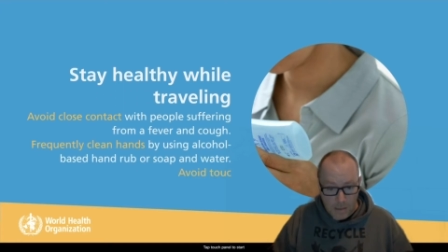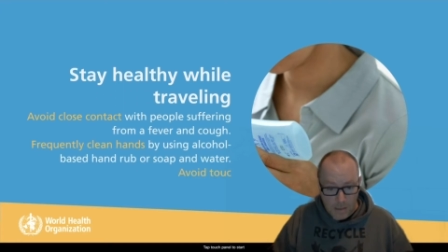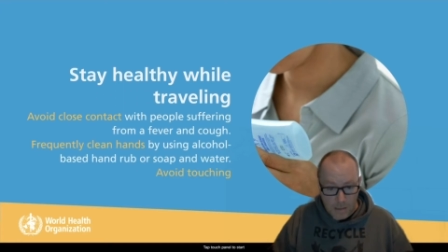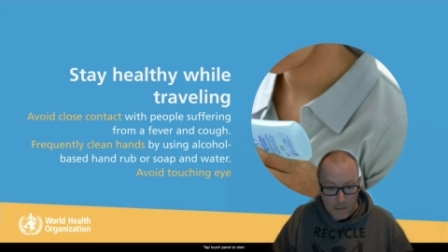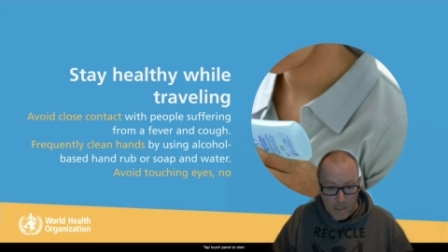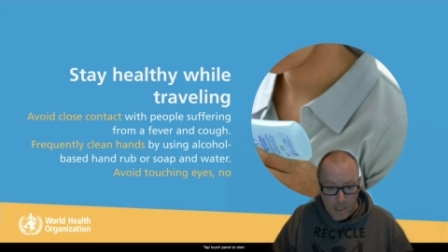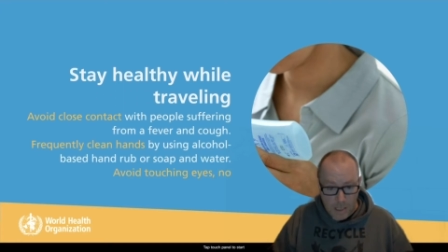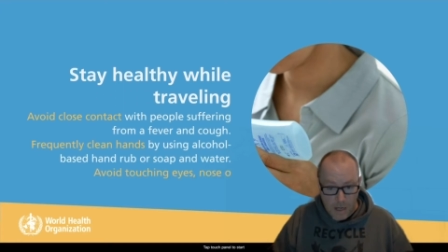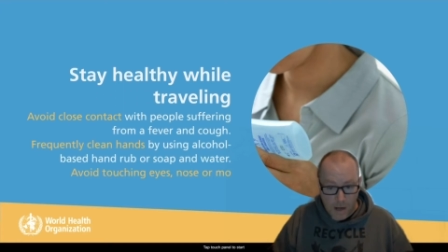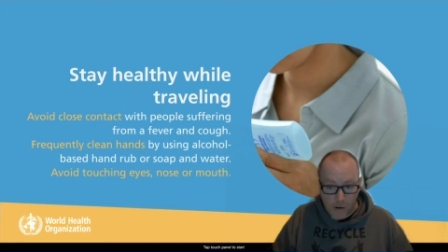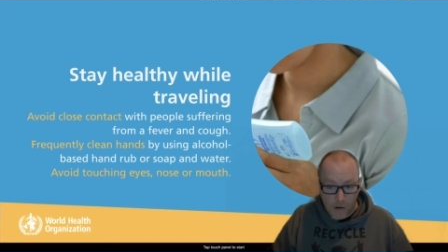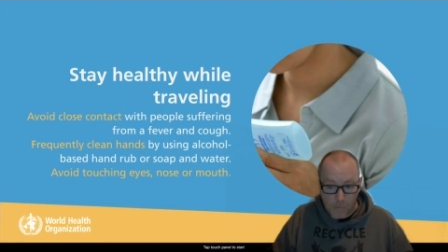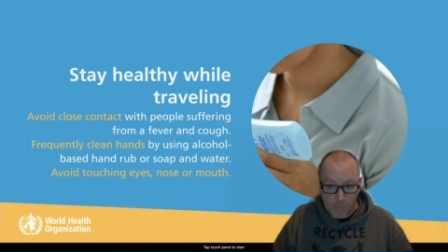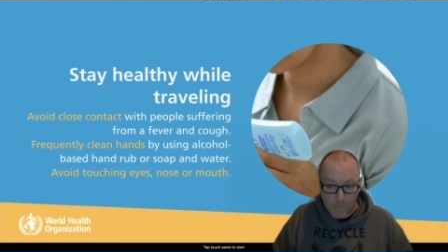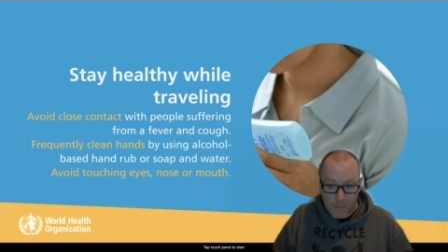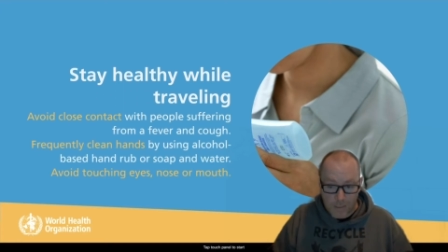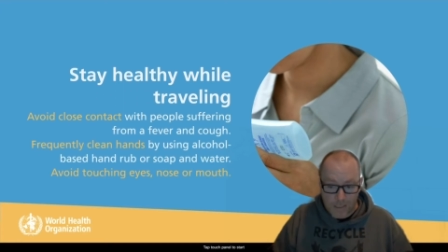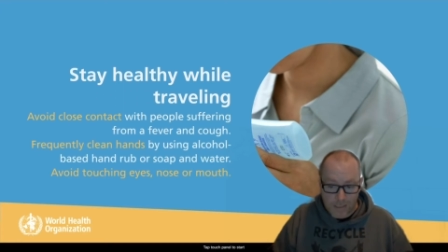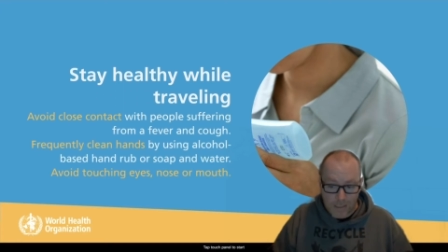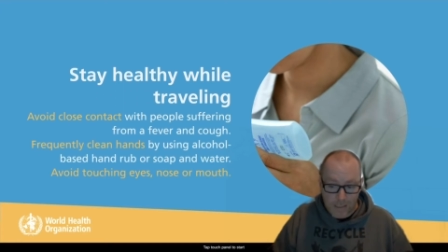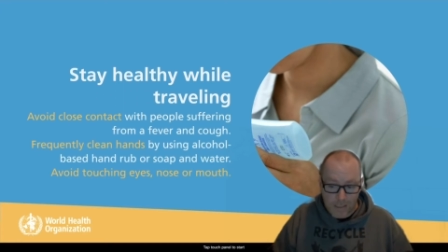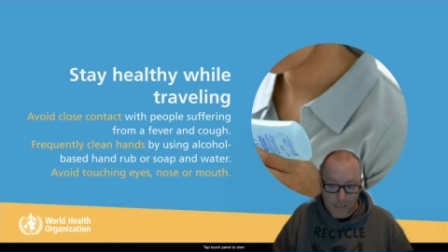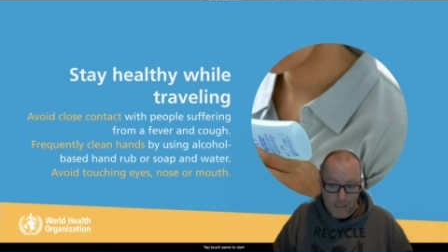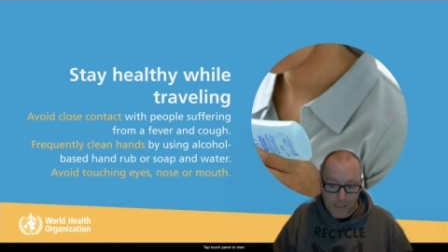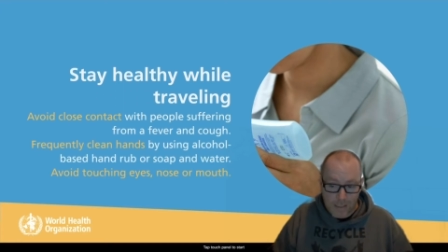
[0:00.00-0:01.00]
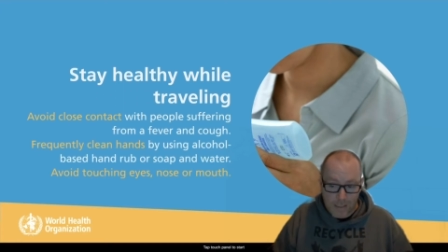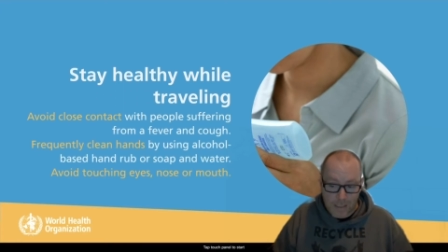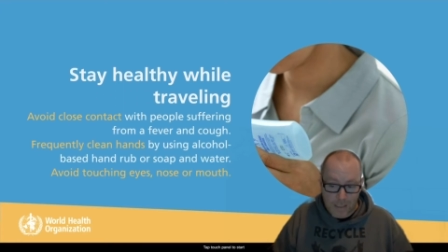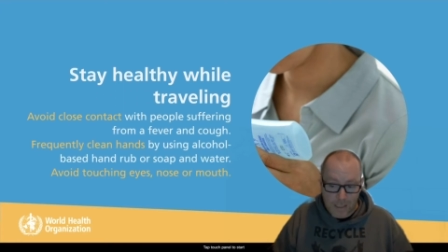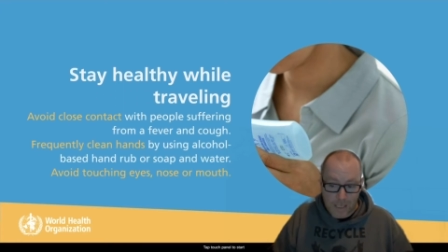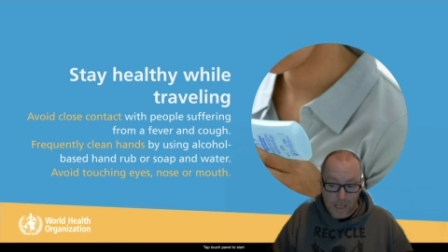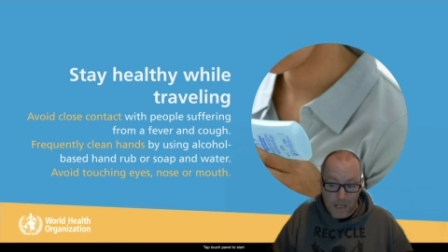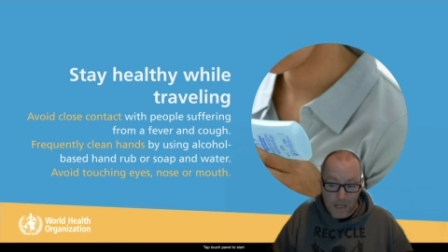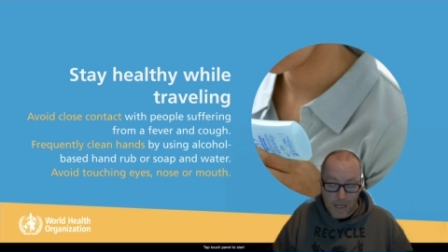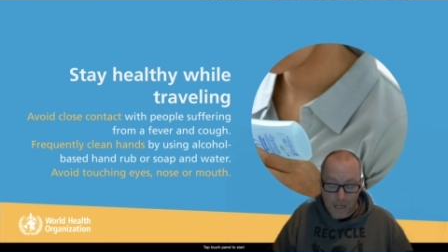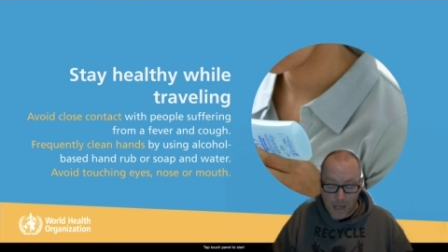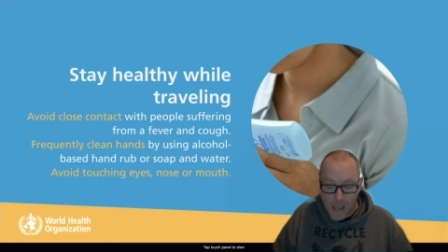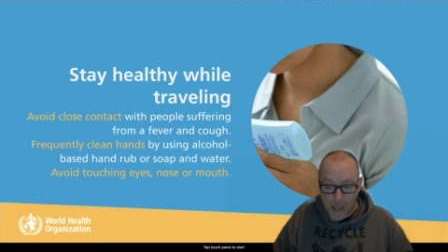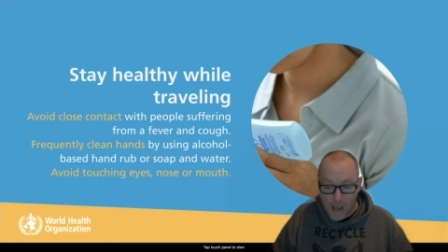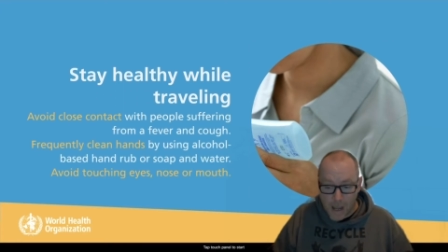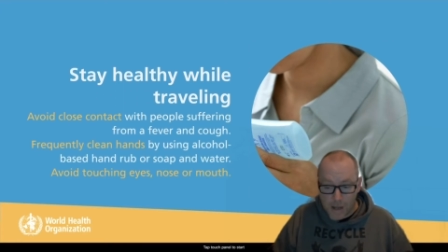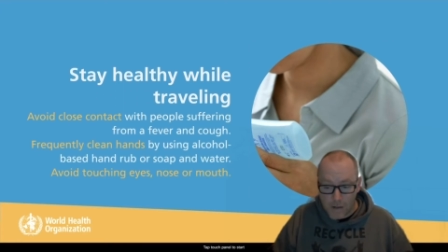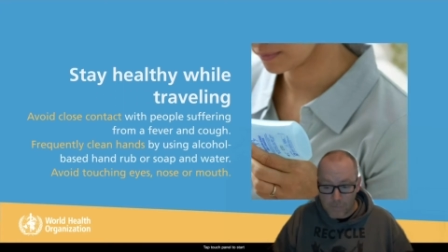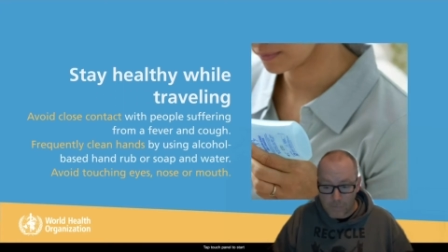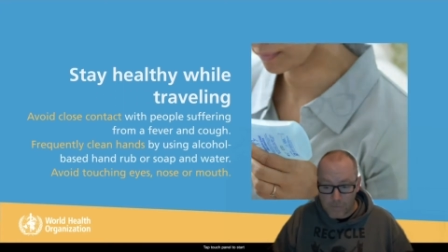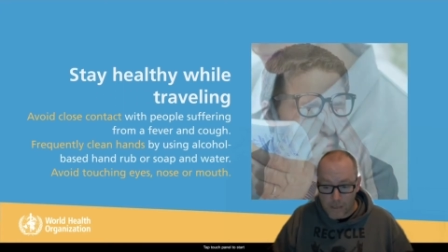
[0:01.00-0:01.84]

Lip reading: to help me get it out of